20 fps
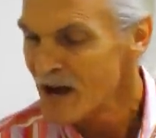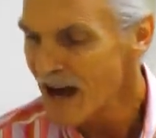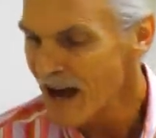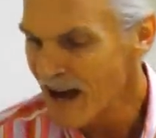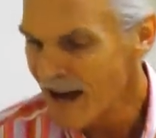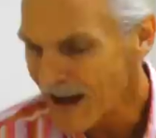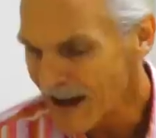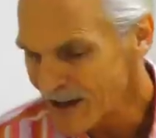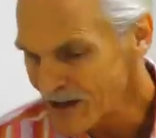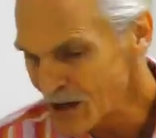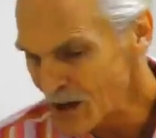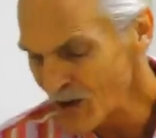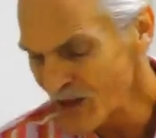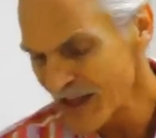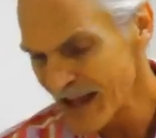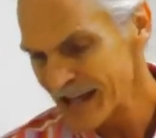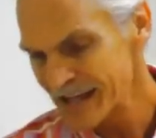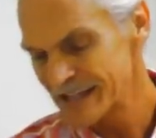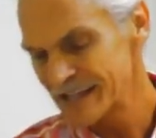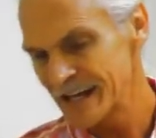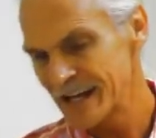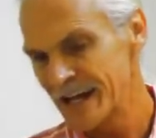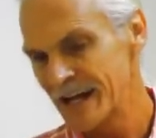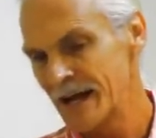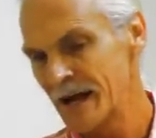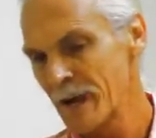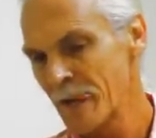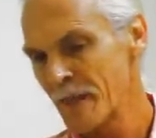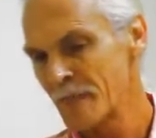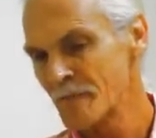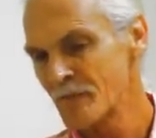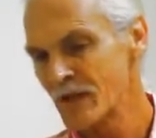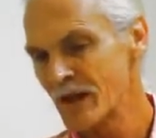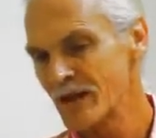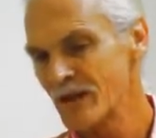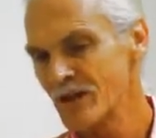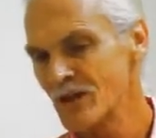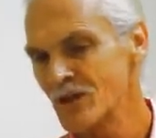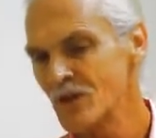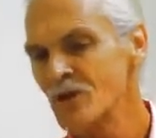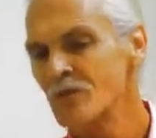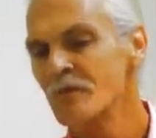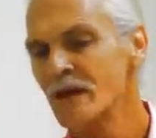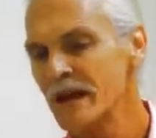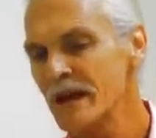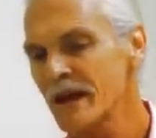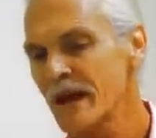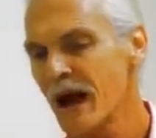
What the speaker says: I know that you had made